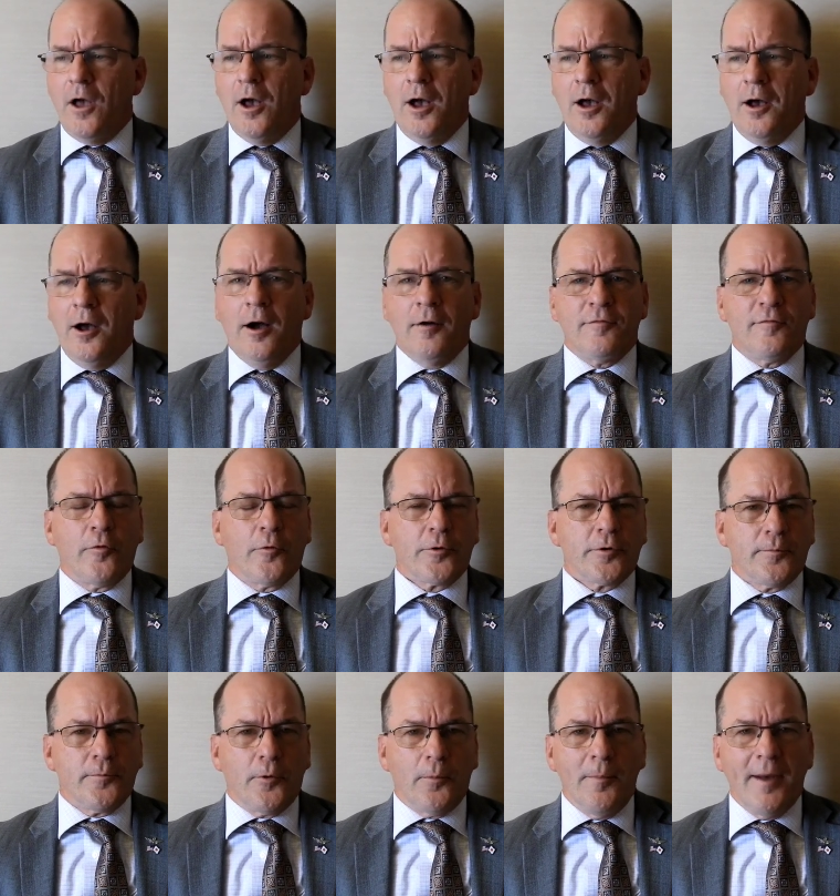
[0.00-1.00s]
uh,
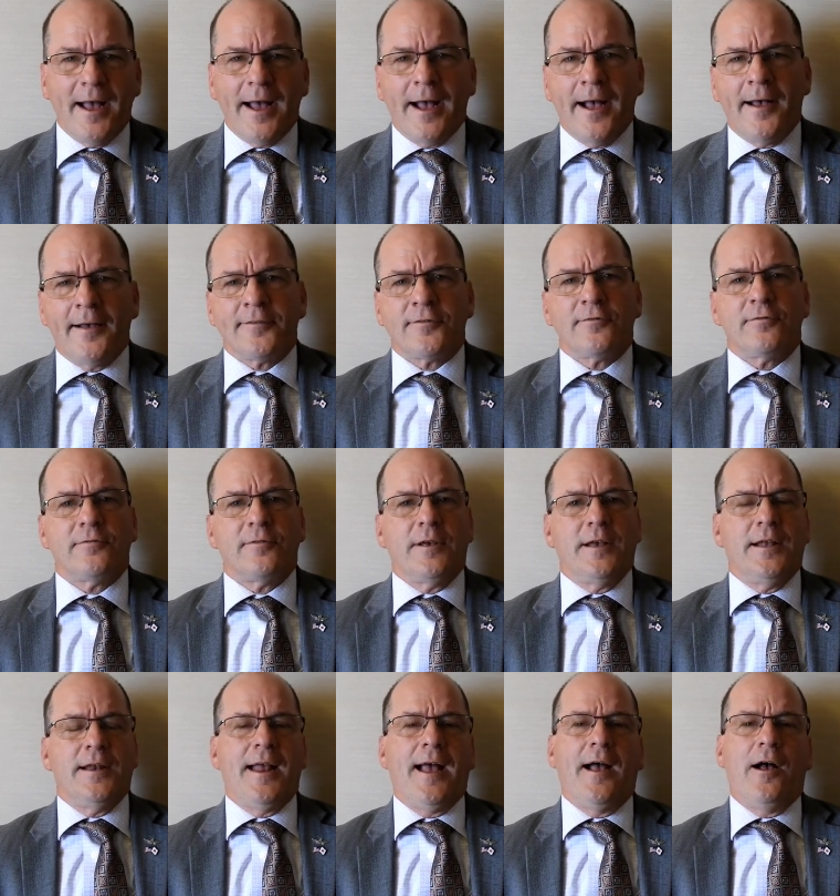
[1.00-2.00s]
affordable
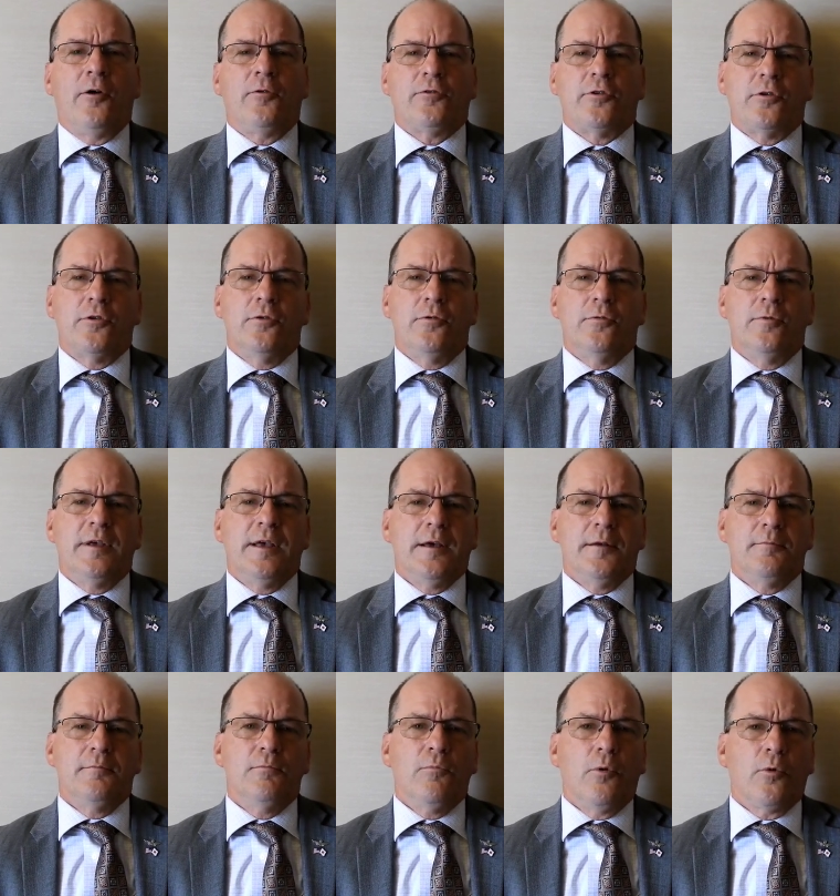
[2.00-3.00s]
mass and how do you
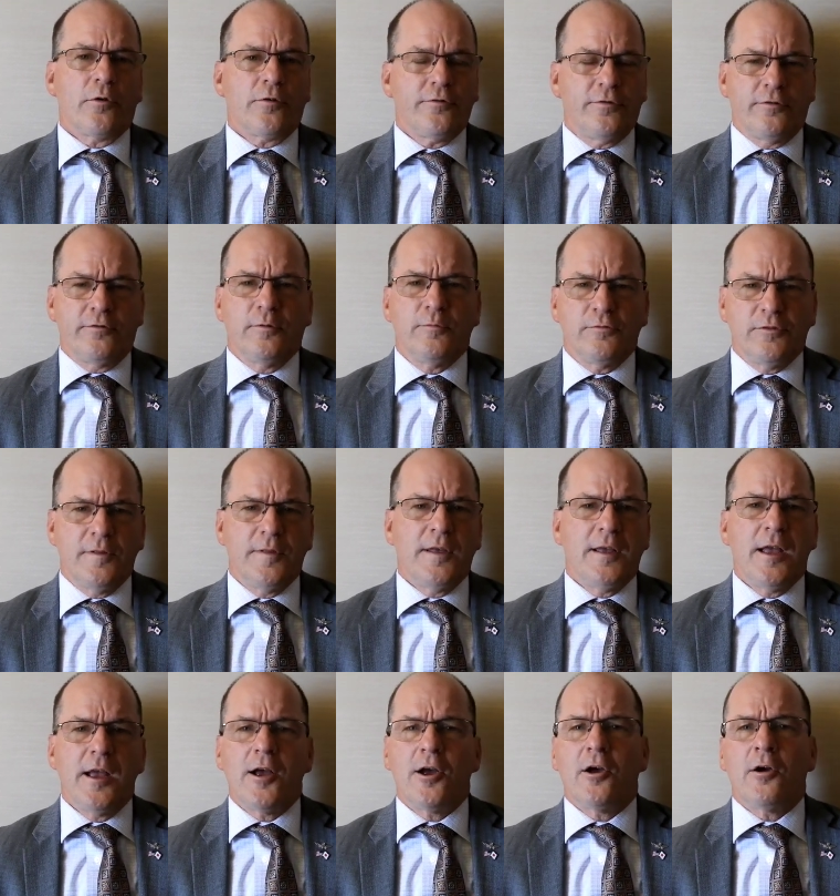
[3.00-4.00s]
get more systems in
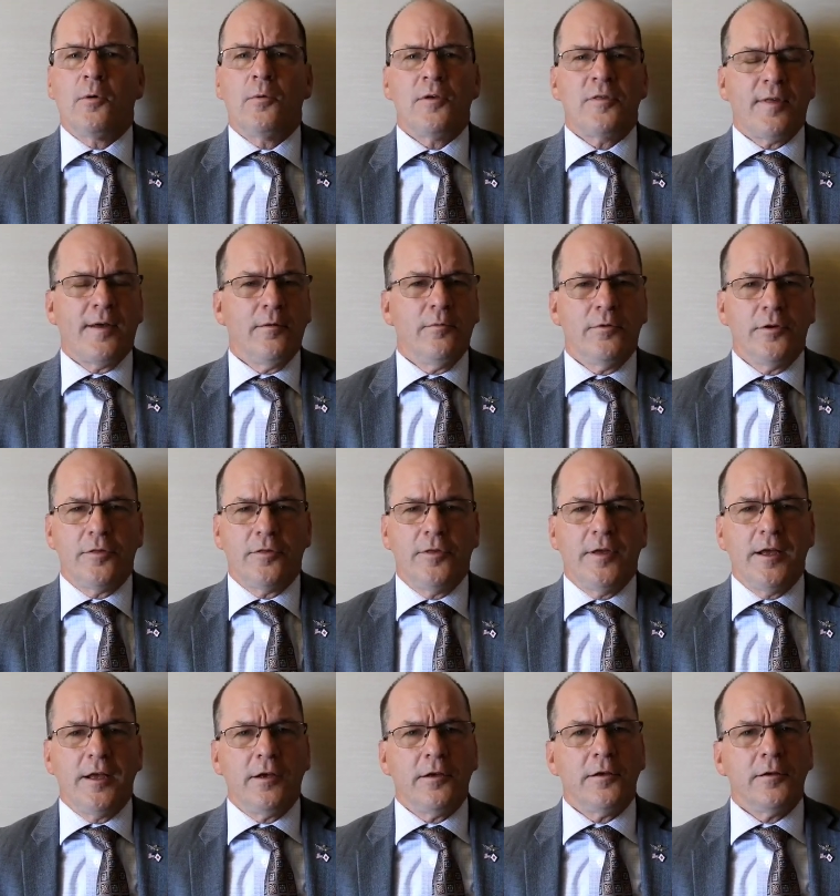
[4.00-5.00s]
the air with
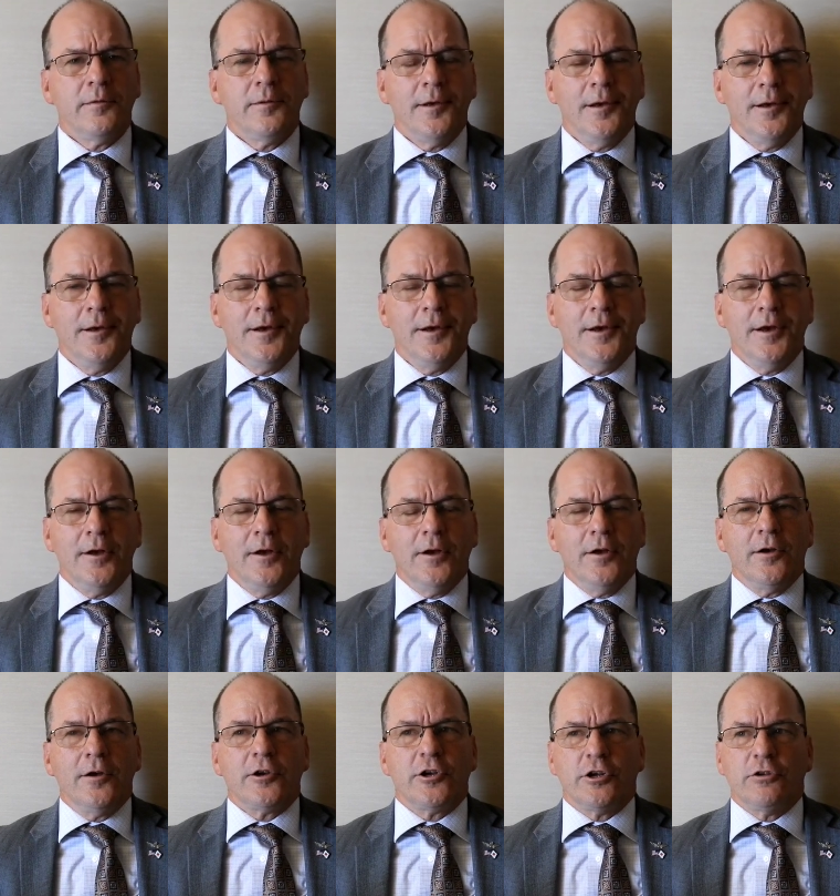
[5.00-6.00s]
with a
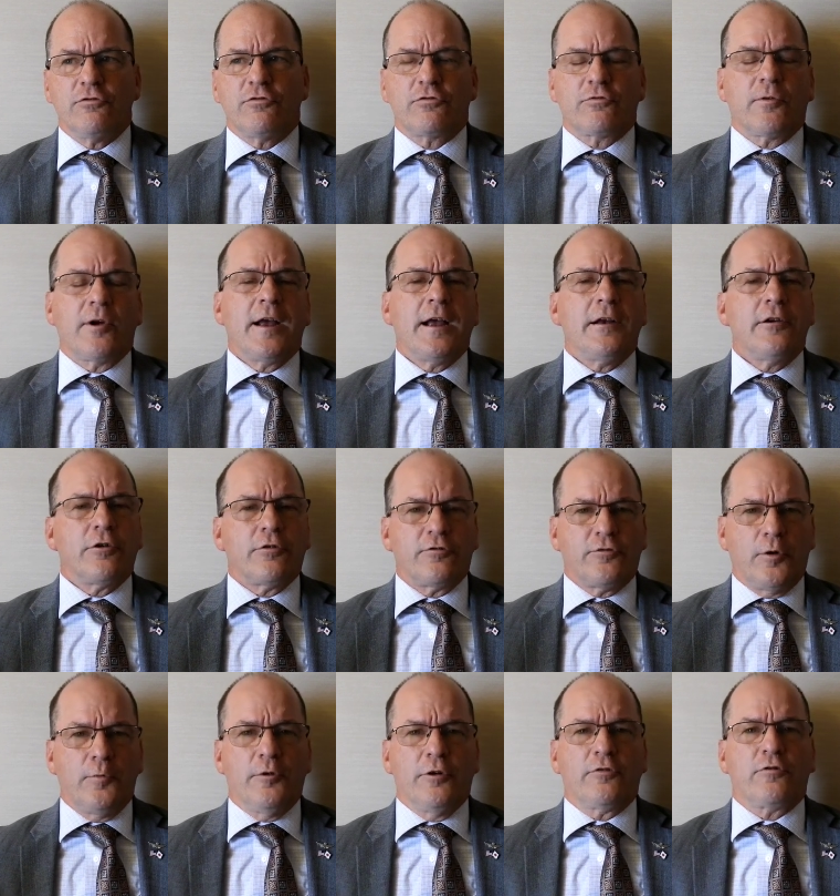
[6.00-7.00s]
constrained or
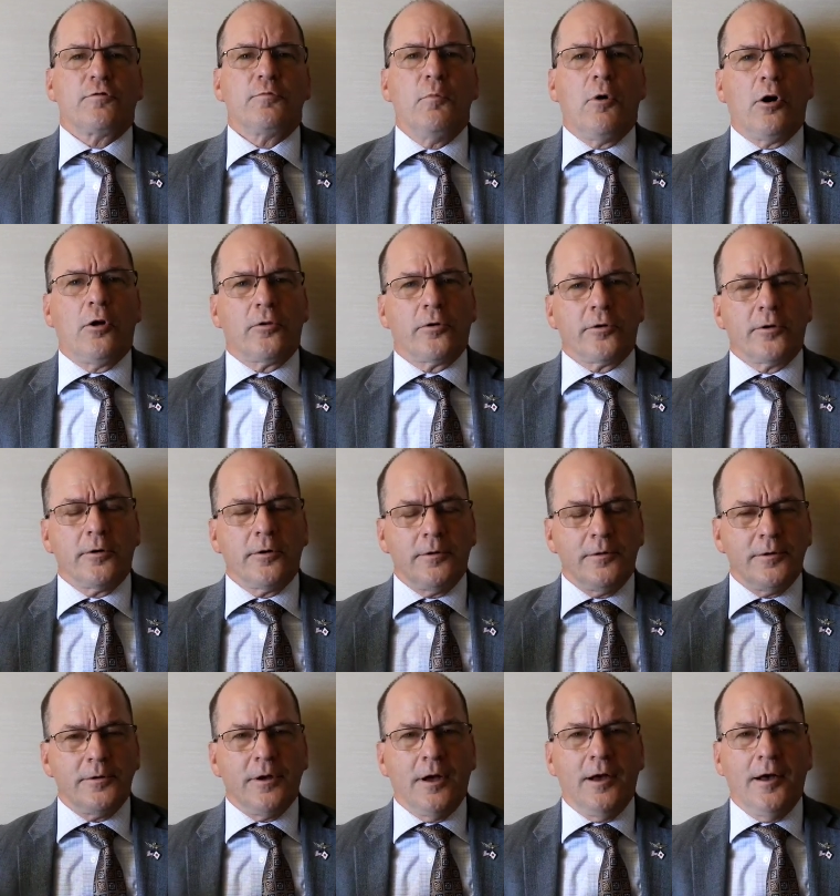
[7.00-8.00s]
somewhat smaller
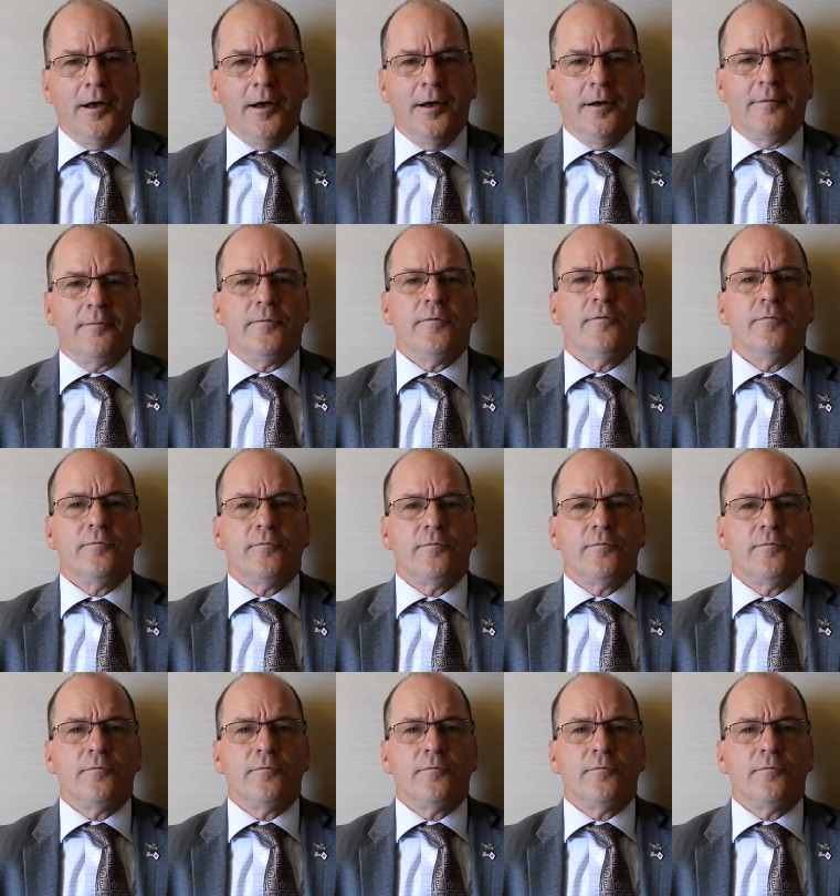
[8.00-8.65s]
uh,